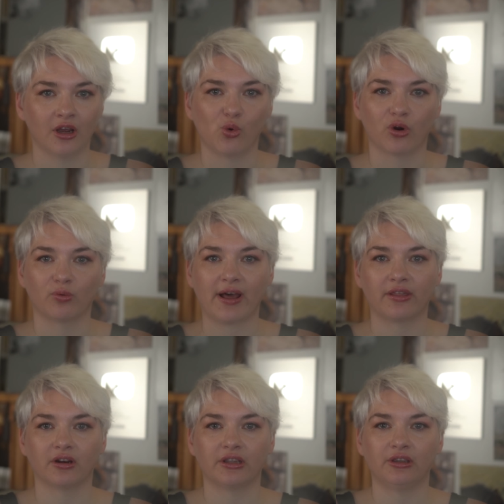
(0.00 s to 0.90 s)
or
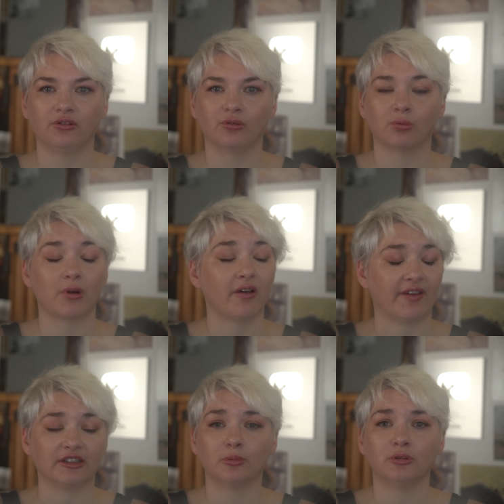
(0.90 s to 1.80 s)
whether you're
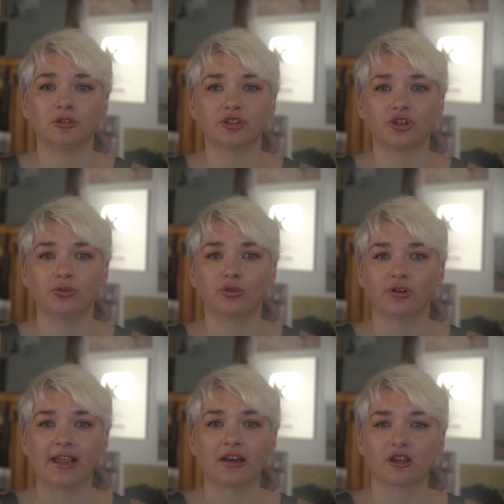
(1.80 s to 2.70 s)
available to
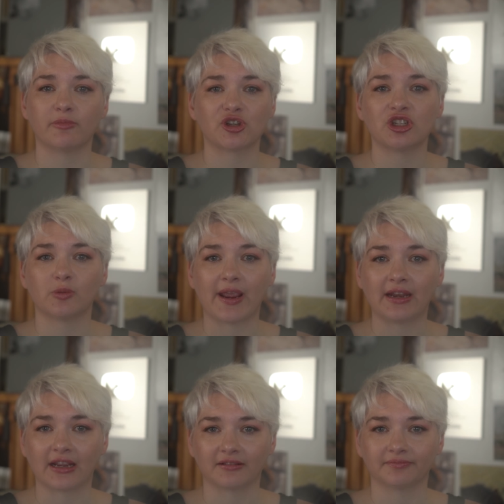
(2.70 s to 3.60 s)
create a commissioned
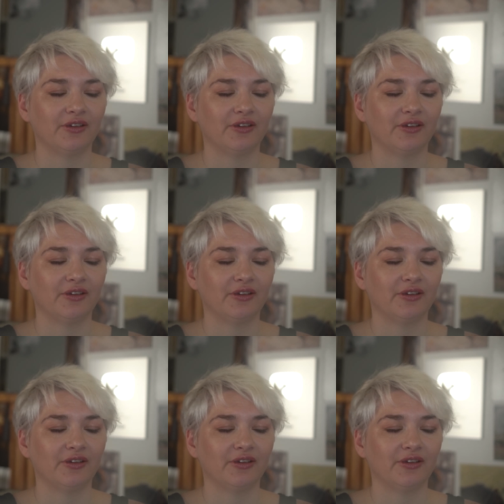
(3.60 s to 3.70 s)
painting.